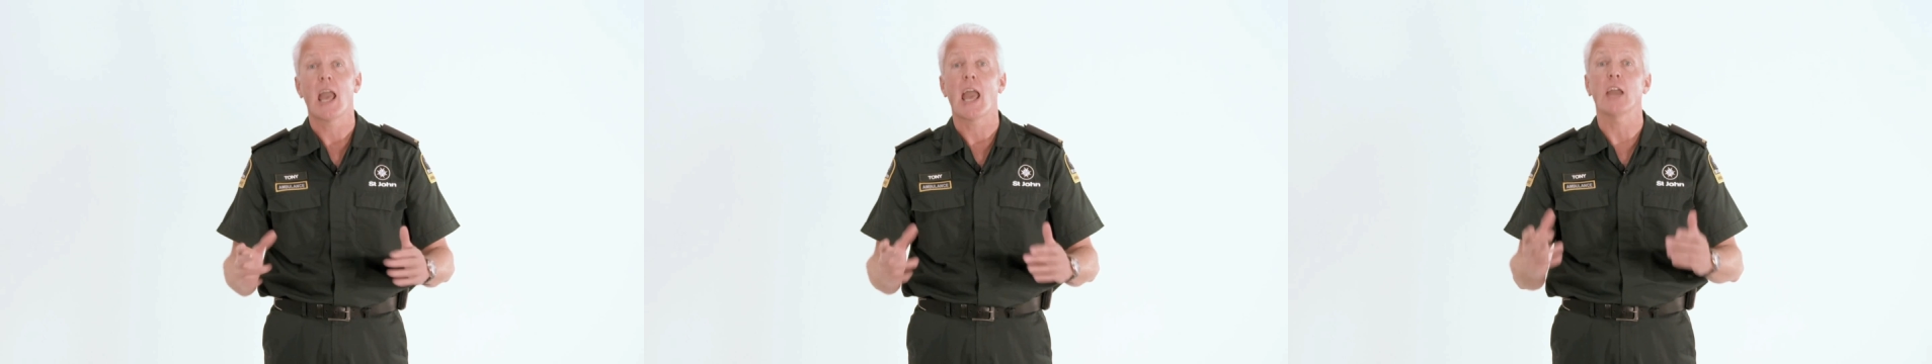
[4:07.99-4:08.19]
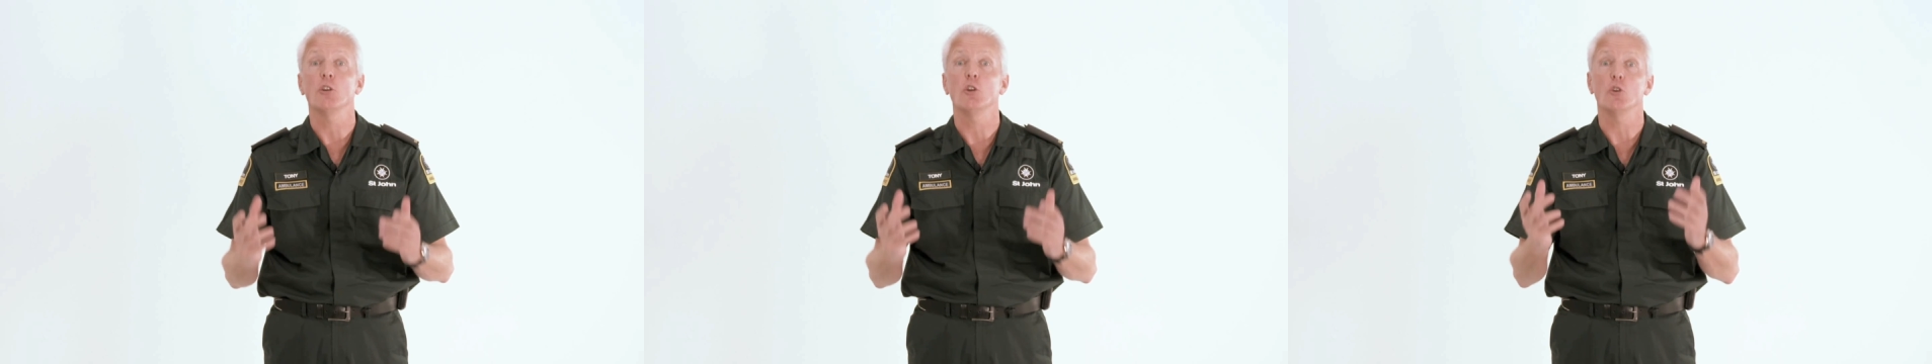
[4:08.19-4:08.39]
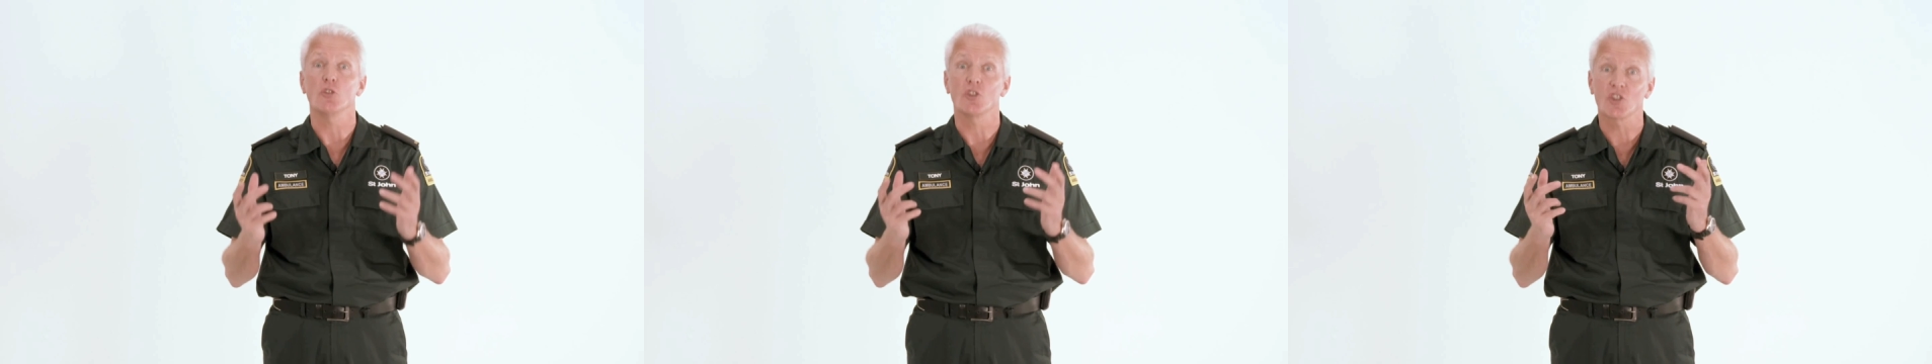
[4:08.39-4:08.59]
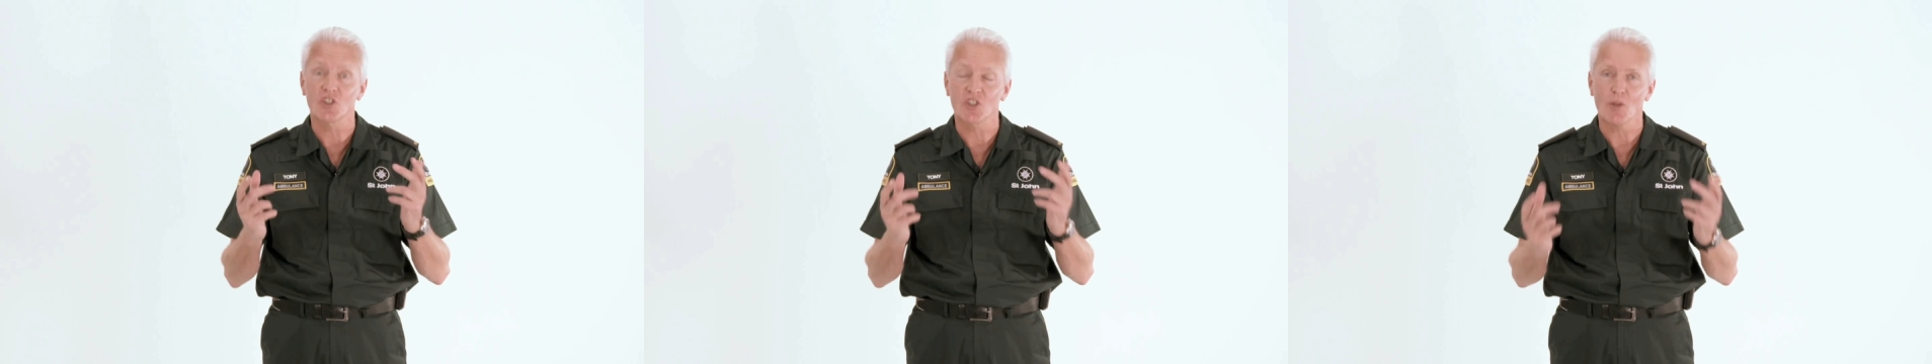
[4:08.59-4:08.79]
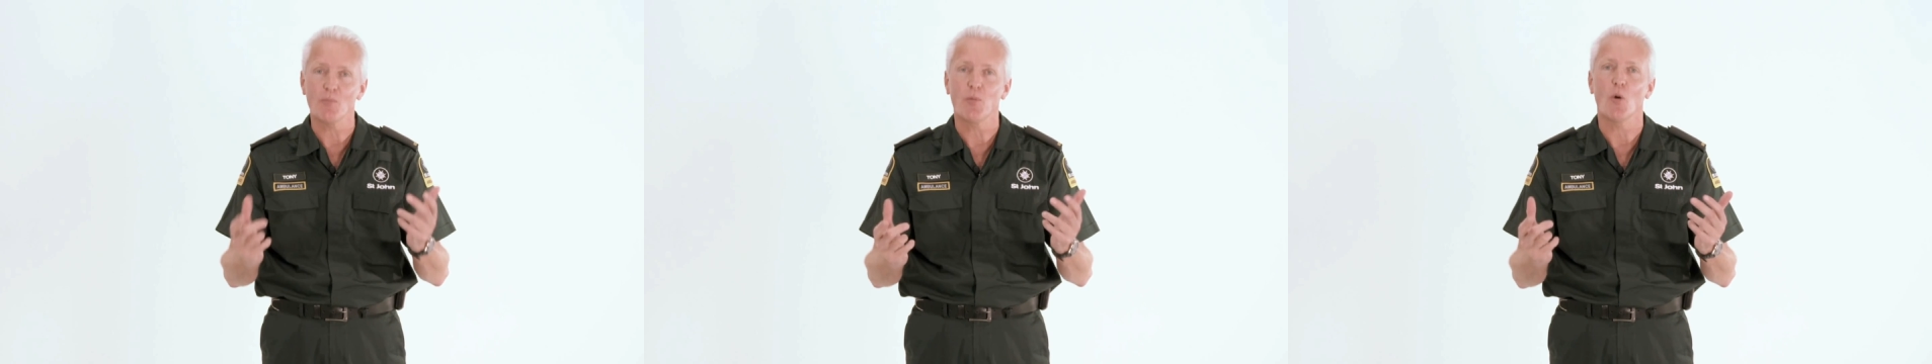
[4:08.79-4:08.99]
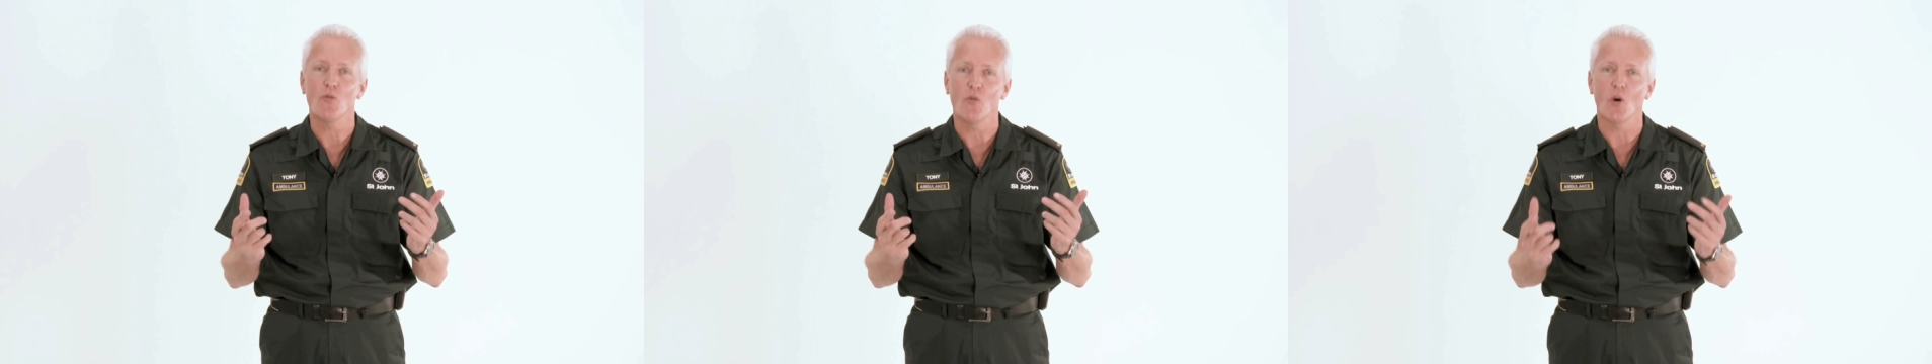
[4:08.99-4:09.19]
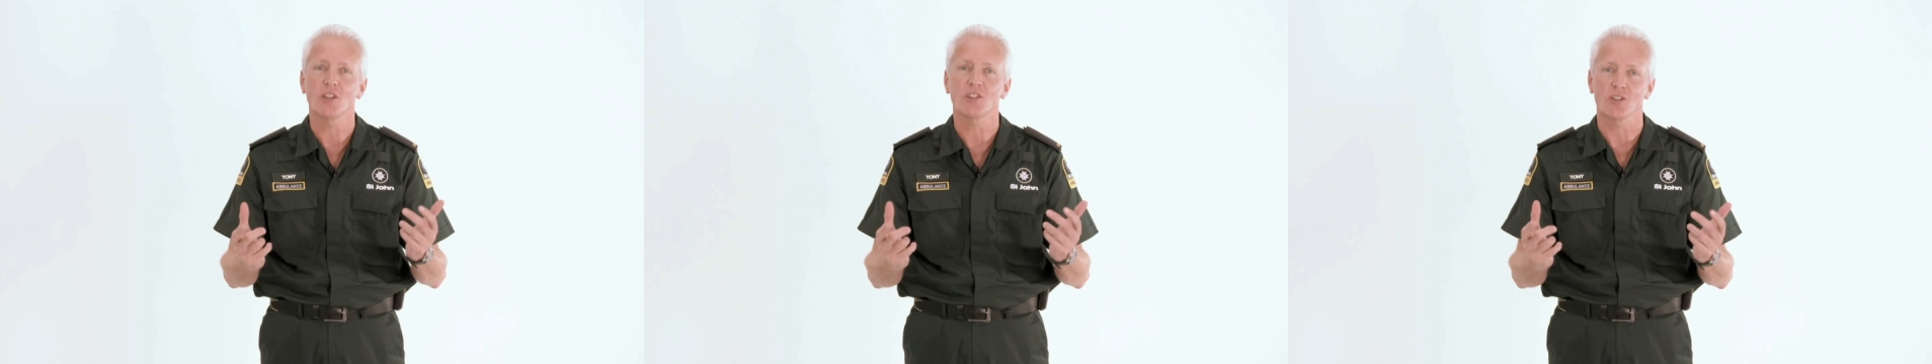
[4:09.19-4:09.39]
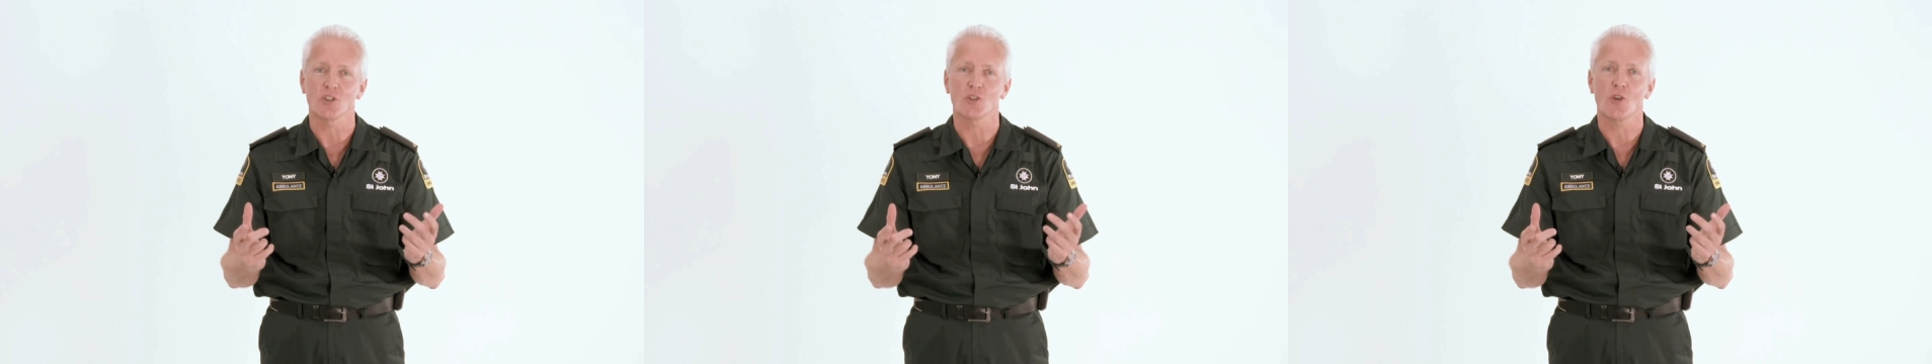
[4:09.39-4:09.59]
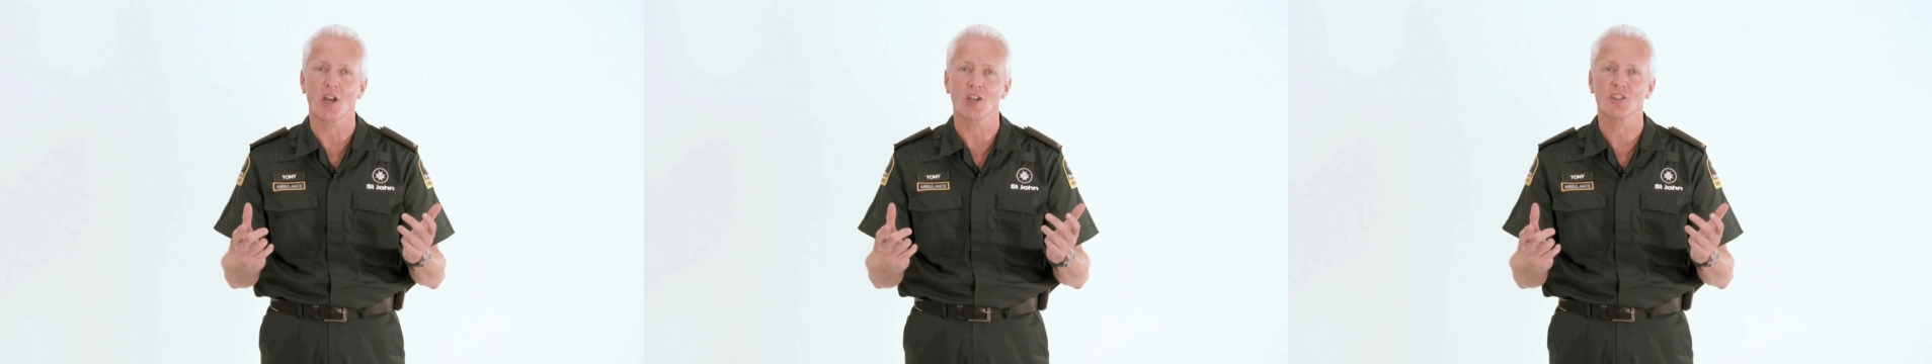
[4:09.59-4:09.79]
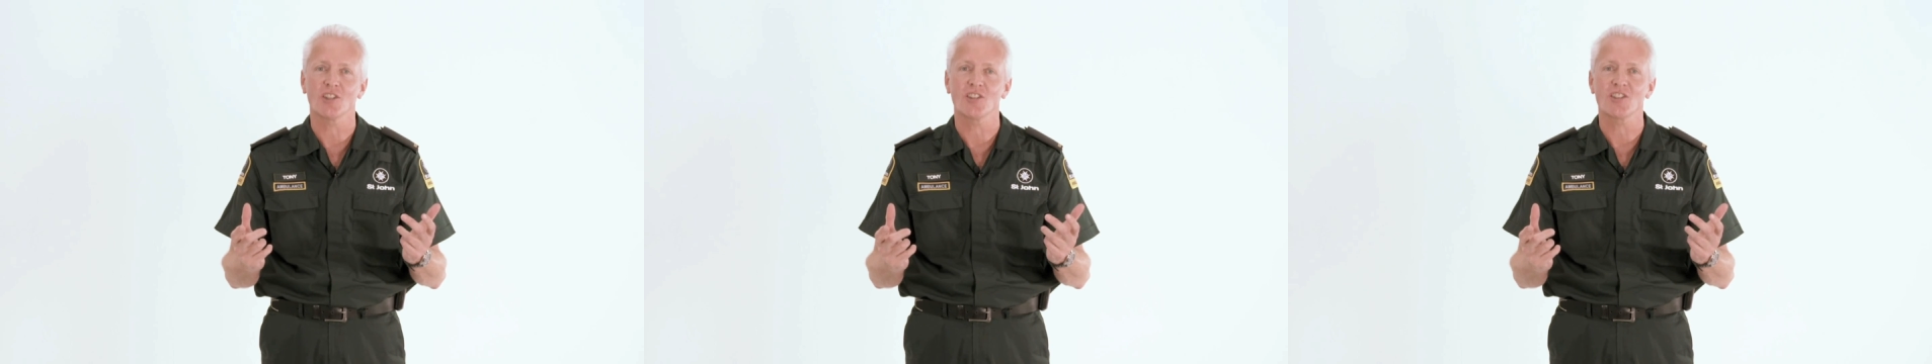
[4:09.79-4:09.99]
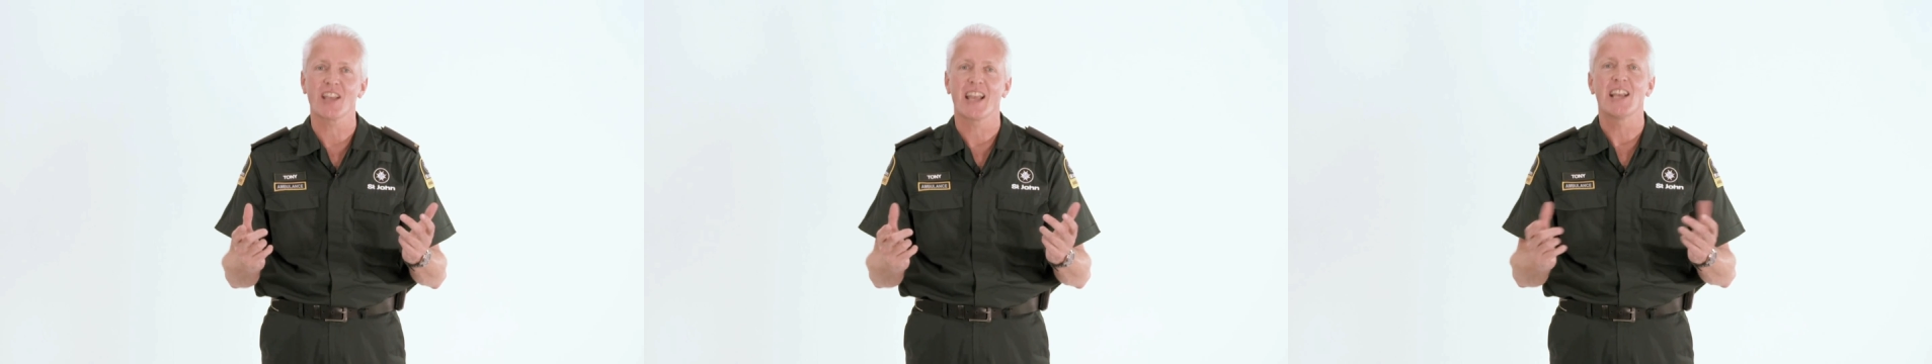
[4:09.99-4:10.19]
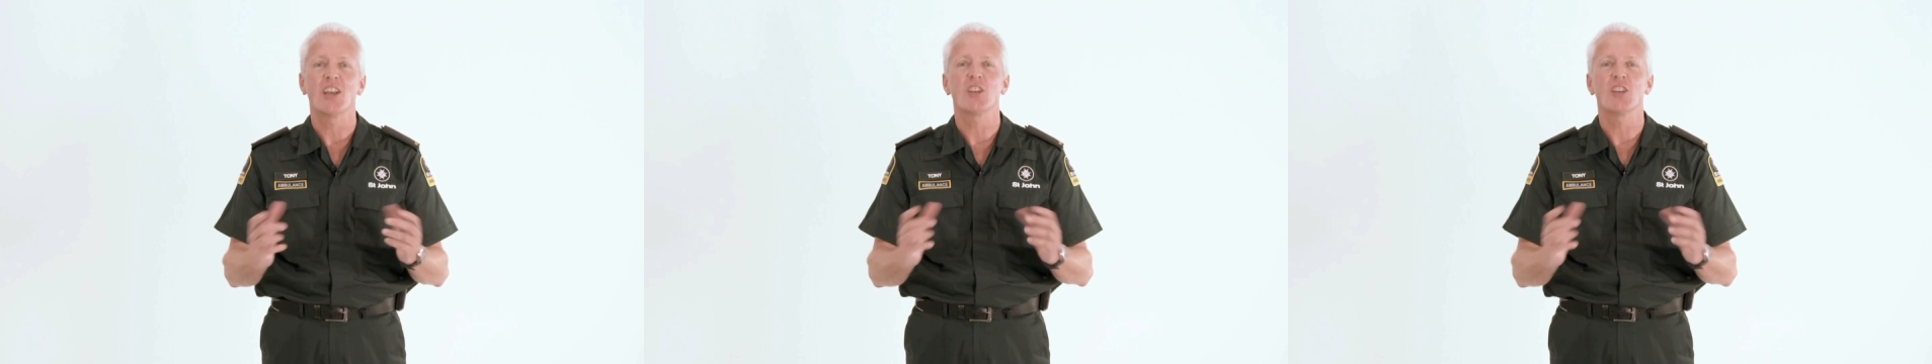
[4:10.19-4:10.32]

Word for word: and use simple voice instructions